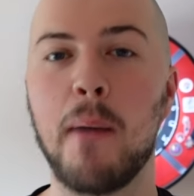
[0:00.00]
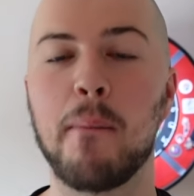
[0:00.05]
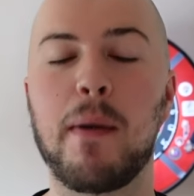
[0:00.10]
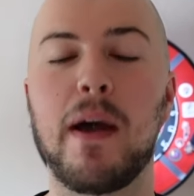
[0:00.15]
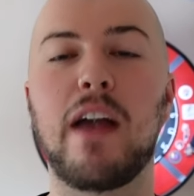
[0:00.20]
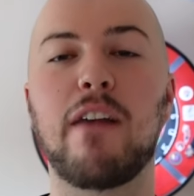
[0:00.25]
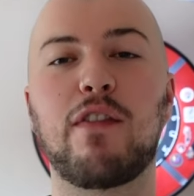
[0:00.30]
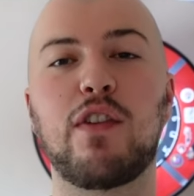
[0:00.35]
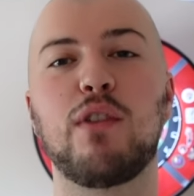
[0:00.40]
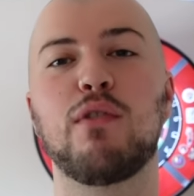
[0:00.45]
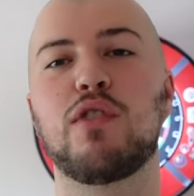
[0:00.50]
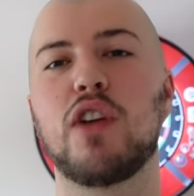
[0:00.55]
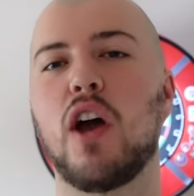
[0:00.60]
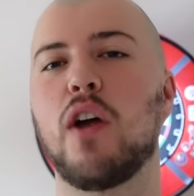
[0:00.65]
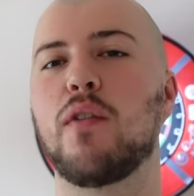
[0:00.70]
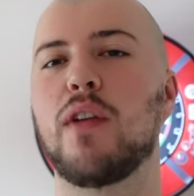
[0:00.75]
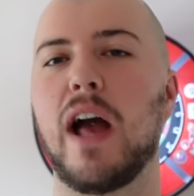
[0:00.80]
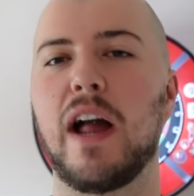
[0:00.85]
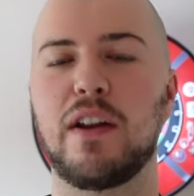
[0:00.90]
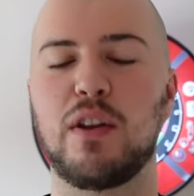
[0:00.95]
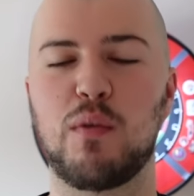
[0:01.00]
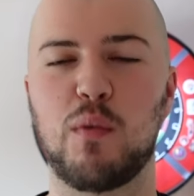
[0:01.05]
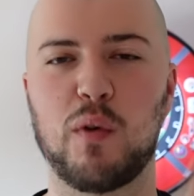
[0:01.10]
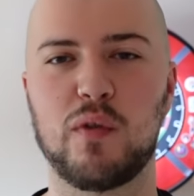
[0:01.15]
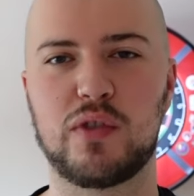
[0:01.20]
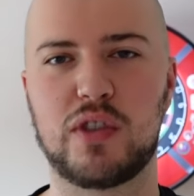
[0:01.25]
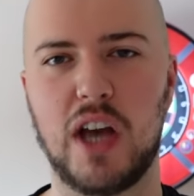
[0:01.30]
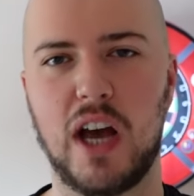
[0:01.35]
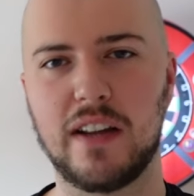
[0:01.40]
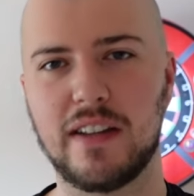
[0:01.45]
But if you don't and you
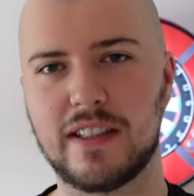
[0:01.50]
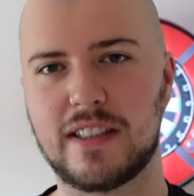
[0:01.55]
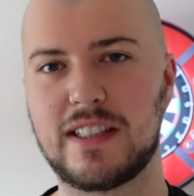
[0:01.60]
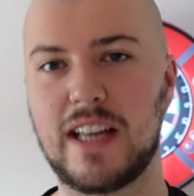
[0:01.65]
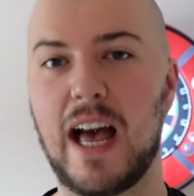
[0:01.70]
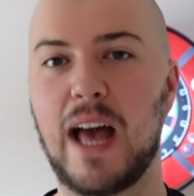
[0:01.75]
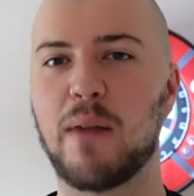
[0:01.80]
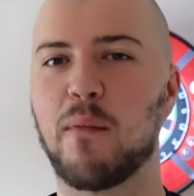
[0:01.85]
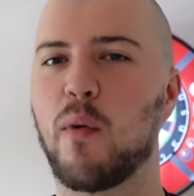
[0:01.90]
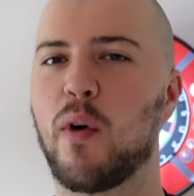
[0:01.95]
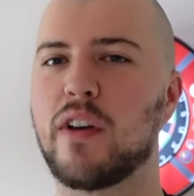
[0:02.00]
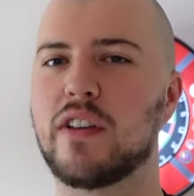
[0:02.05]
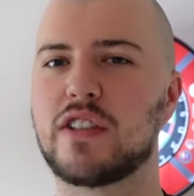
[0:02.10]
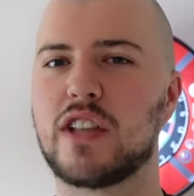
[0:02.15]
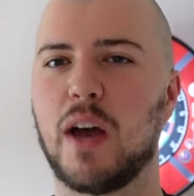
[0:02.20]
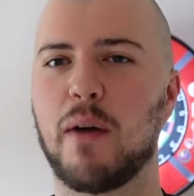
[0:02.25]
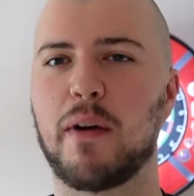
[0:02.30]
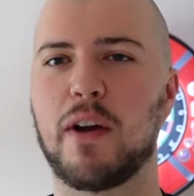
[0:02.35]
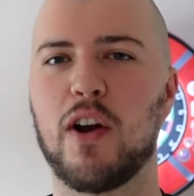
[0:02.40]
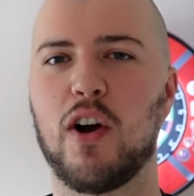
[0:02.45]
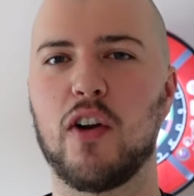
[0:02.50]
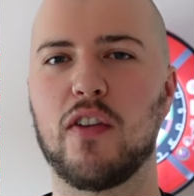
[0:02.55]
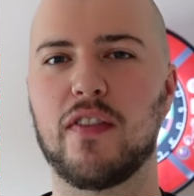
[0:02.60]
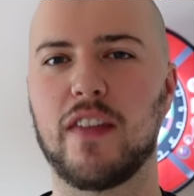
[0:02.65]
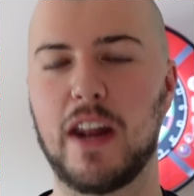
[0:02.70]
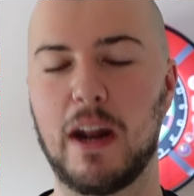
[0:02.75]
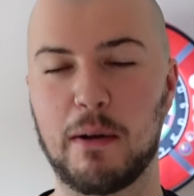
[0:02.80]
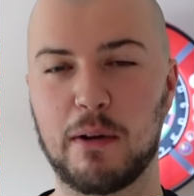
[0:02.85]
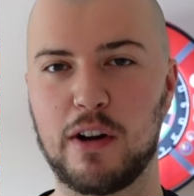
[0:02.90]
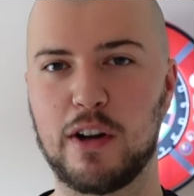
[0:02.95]
want to understand what is going on,
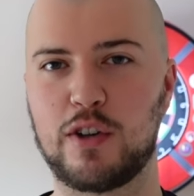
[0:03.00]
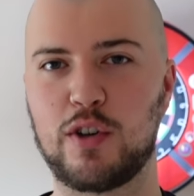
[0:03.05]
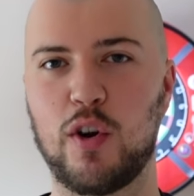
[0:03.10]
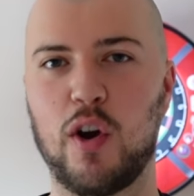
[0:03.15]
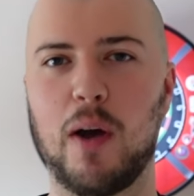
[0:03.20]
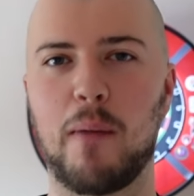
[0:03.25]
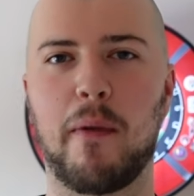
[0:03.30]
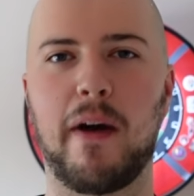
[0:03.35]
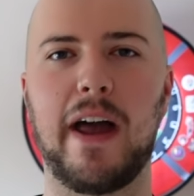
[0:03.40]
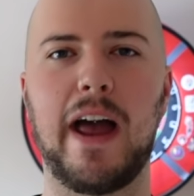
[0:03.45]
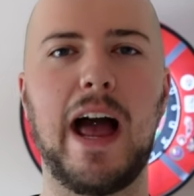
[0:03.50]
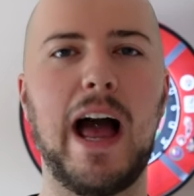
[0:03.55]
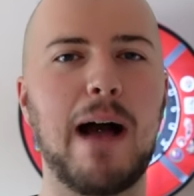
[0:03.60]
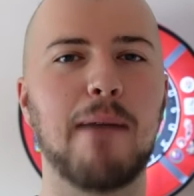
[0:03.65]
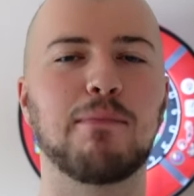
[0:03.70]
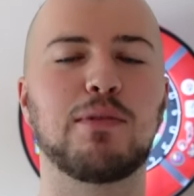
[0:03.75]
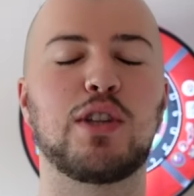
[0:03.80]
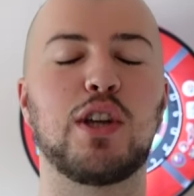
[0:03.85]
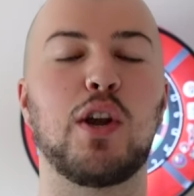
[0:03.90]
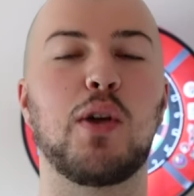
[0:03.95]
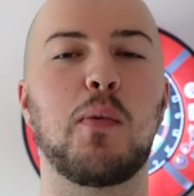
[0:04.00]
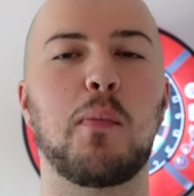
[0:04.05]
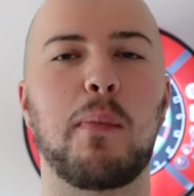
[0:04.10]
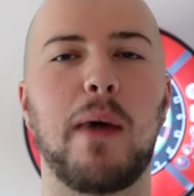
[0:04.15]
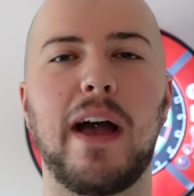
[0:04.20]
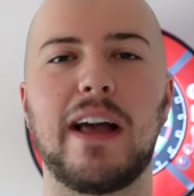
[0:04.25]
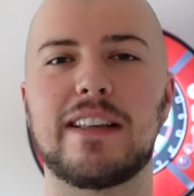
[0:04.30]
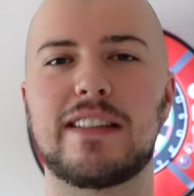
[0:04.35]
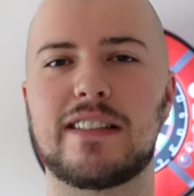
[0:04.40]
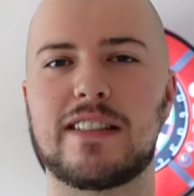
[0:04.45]
then I'm going to try my absolute
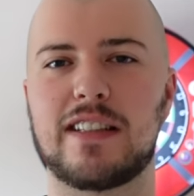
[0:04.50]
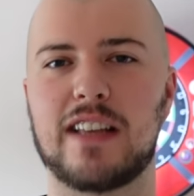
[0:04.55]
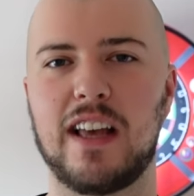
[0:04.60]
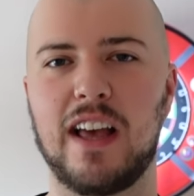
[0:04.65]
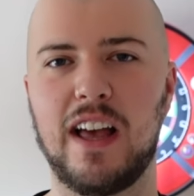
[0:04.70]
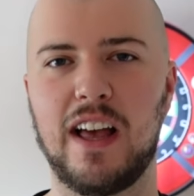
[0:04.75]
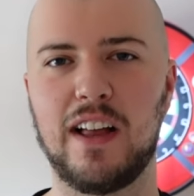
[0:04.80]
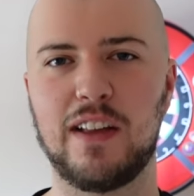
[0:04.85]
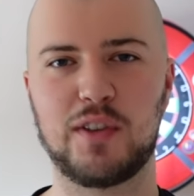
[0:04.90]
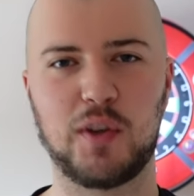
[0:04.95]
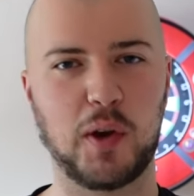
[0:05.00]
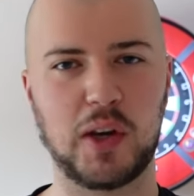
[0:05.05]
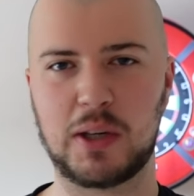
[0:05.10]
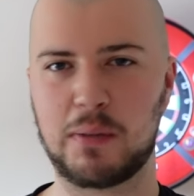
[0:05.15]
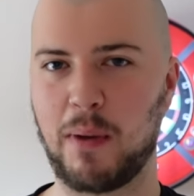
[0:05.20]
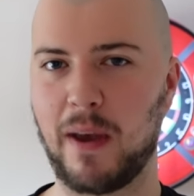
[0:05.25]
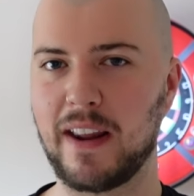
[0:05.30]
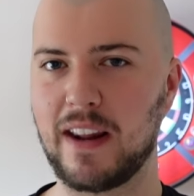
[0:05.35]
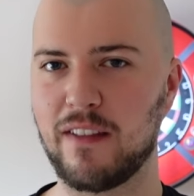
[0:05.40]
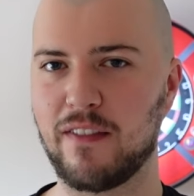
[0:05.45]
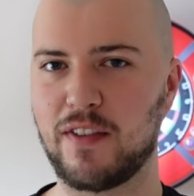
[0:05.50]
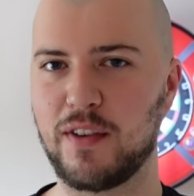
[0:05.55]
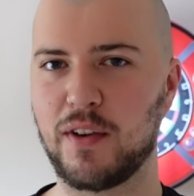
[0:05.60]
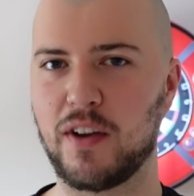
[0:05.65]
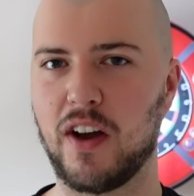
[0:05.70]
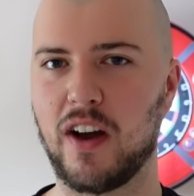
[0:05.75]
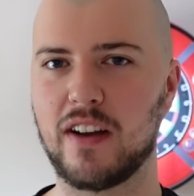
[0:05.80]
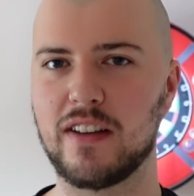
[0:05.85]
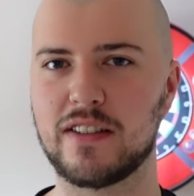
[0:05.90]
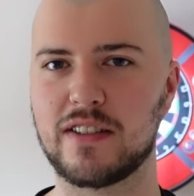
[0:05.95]
best to explain it for you
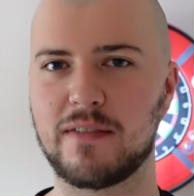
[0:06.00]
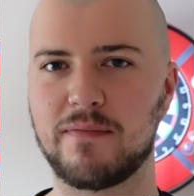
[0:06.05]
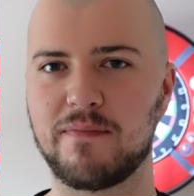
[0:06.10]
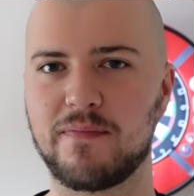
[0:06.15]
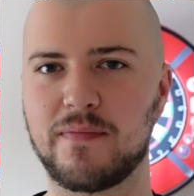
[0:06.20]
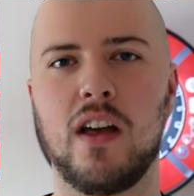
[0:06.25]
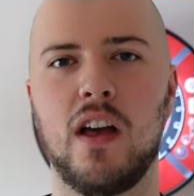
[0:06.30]
guys.